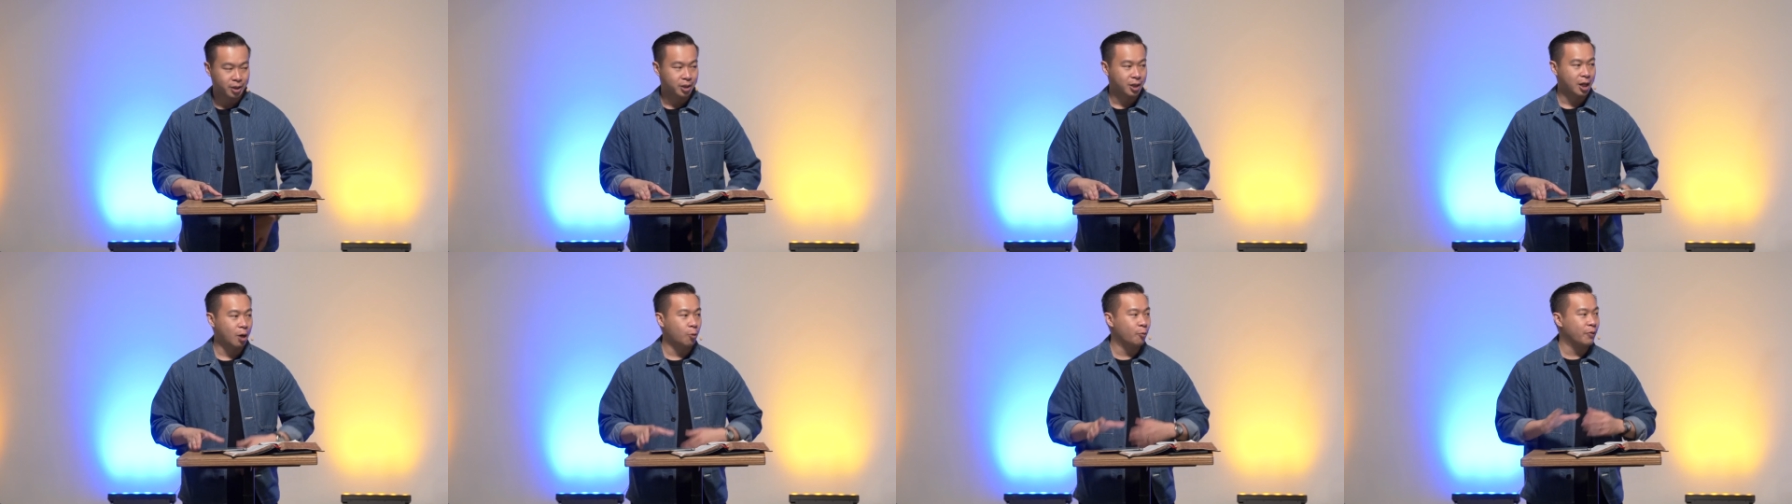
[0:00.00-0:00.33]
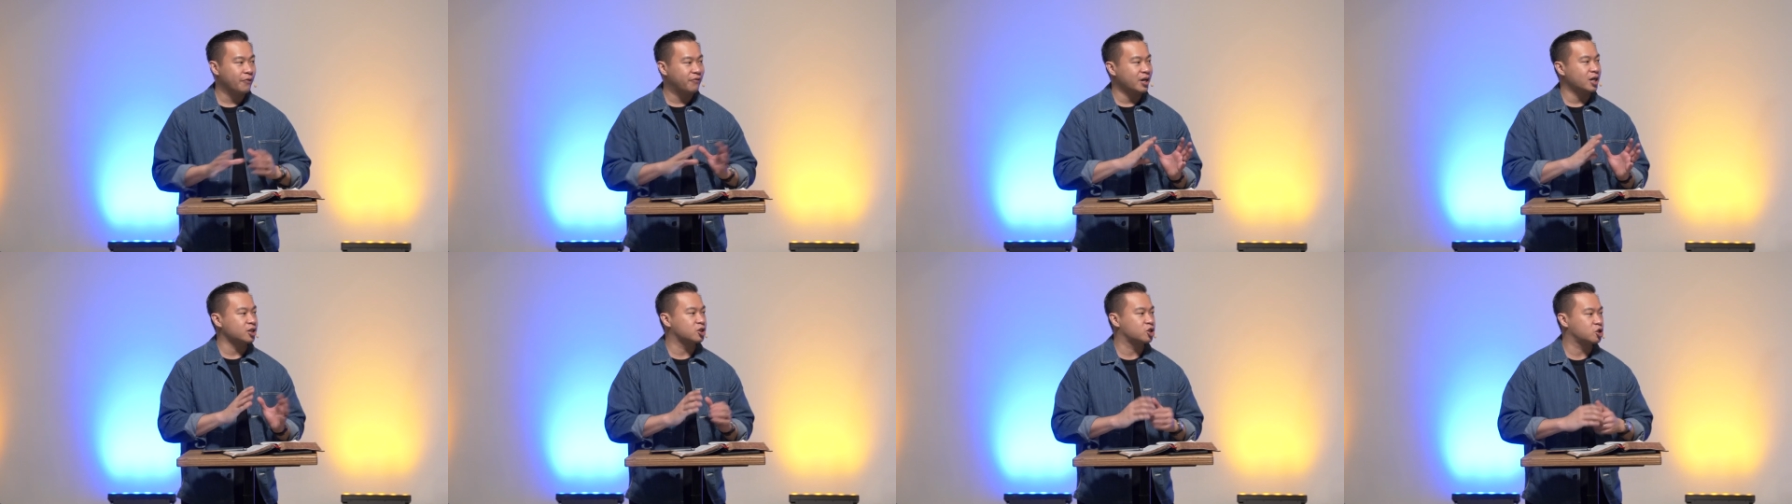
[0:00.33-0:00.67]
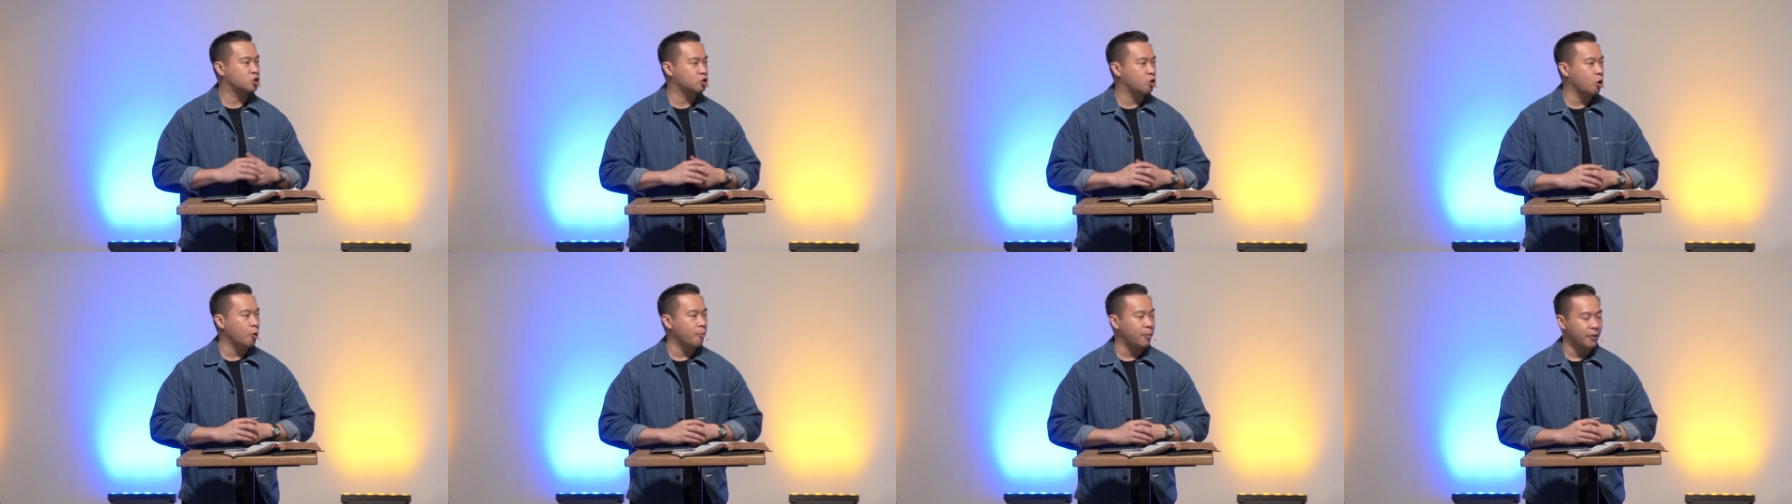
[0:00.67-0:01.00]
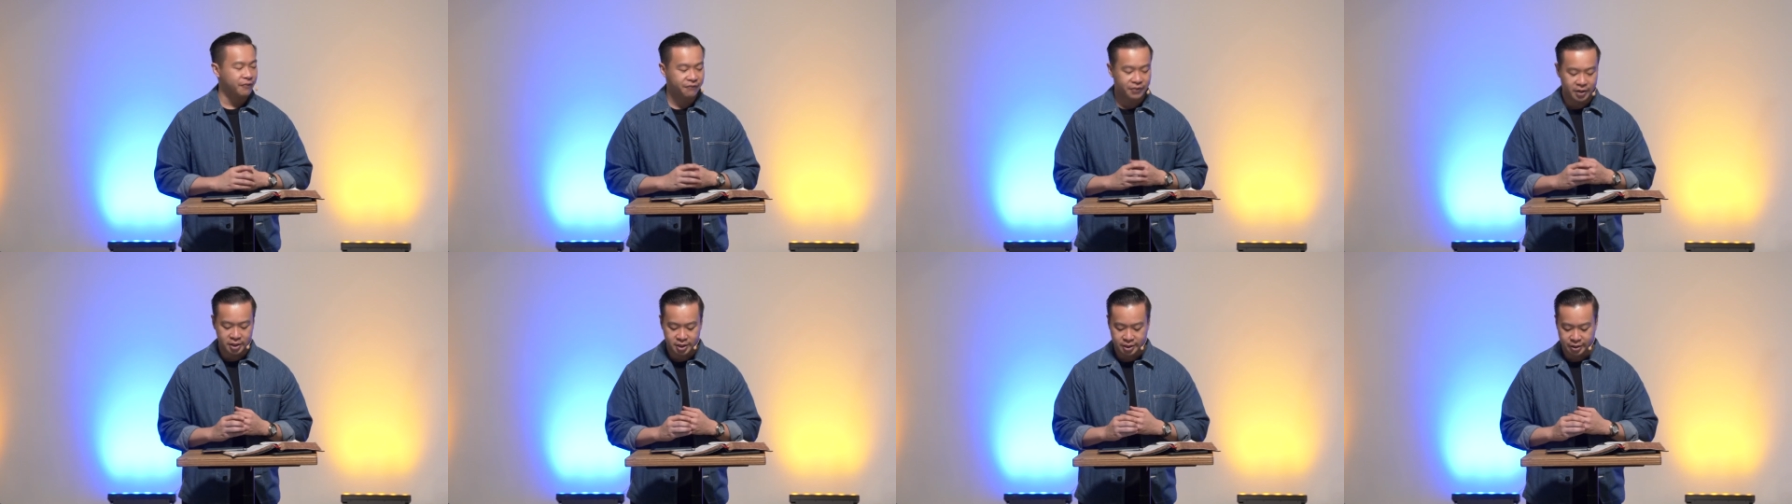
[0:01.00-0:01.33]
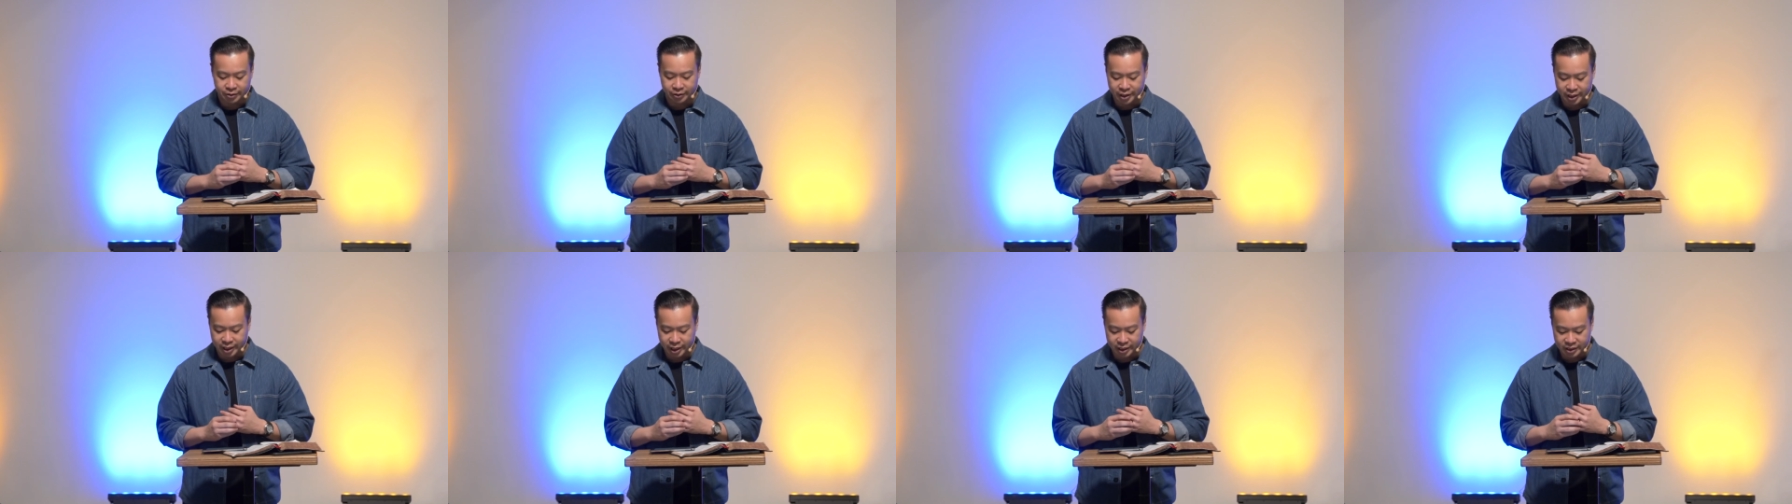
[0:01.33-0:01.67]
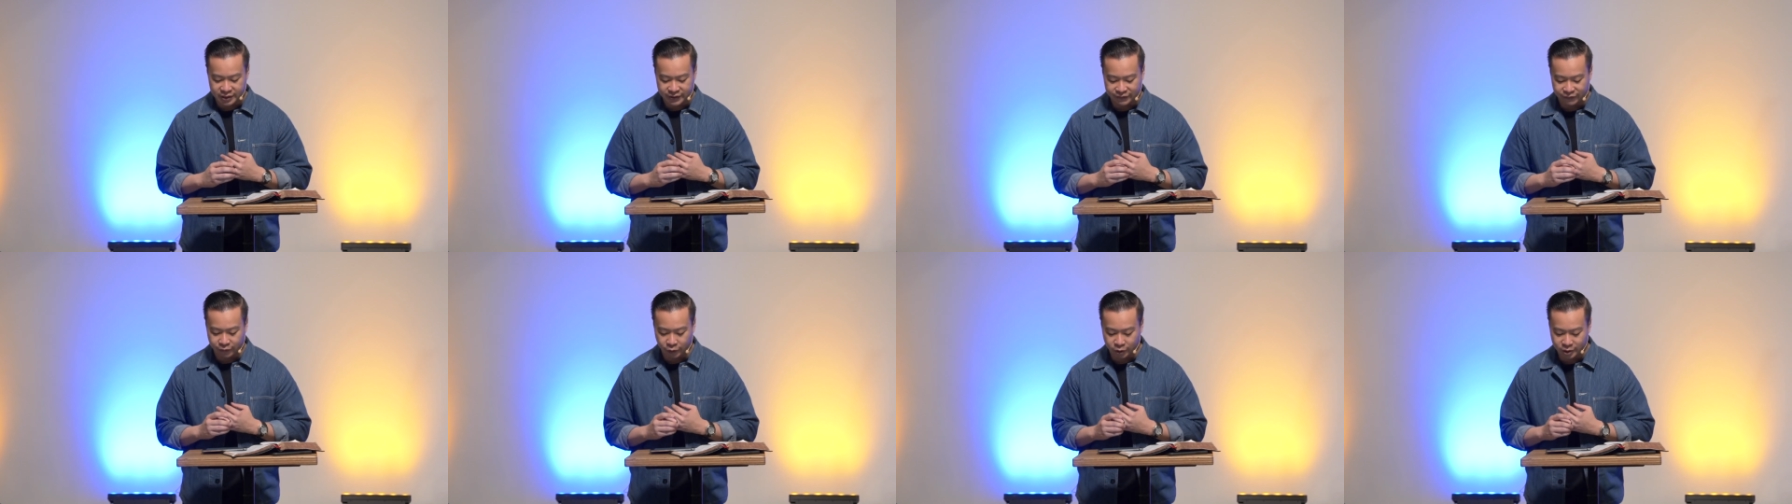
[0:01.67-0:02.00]
Now, within the scope of 1
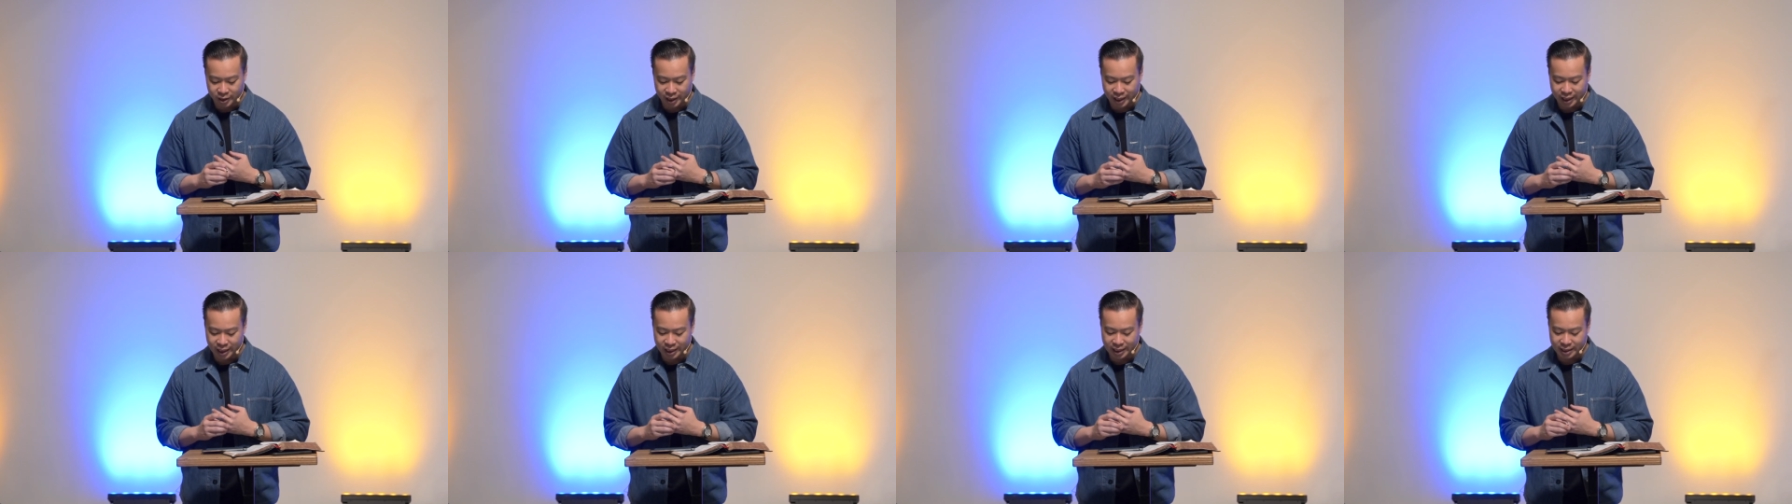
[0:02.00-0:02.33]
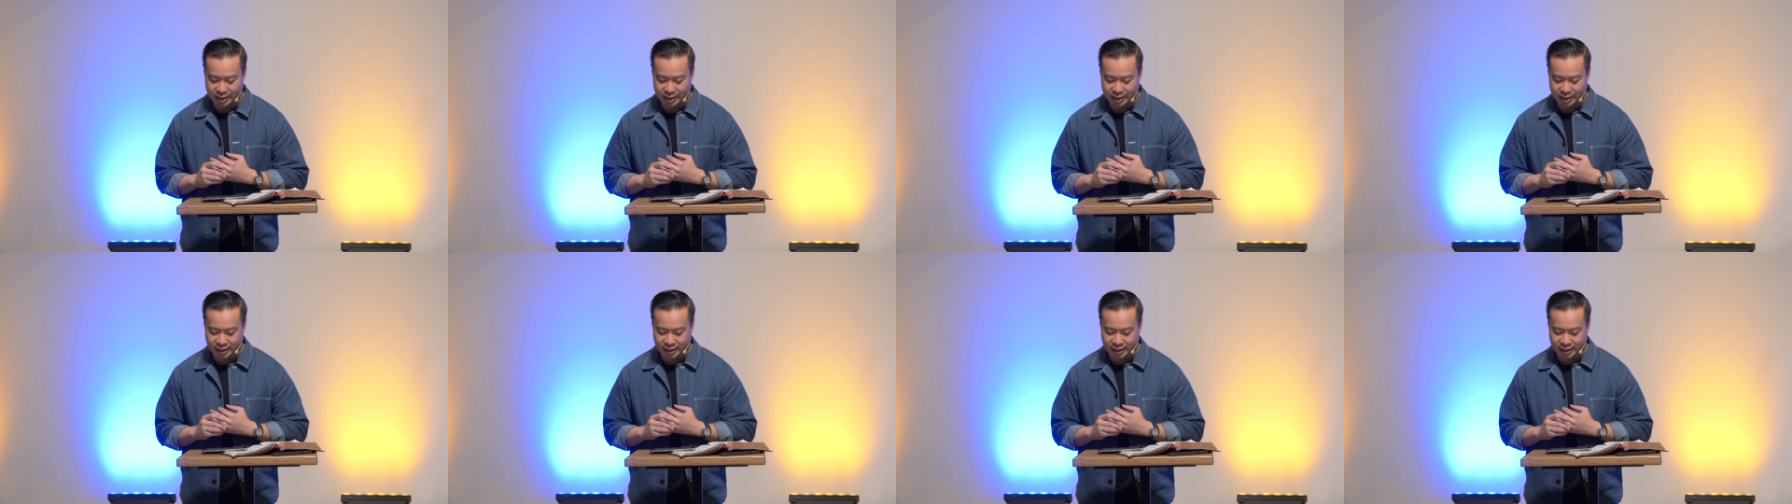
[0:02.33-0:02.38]
Corinthians 14,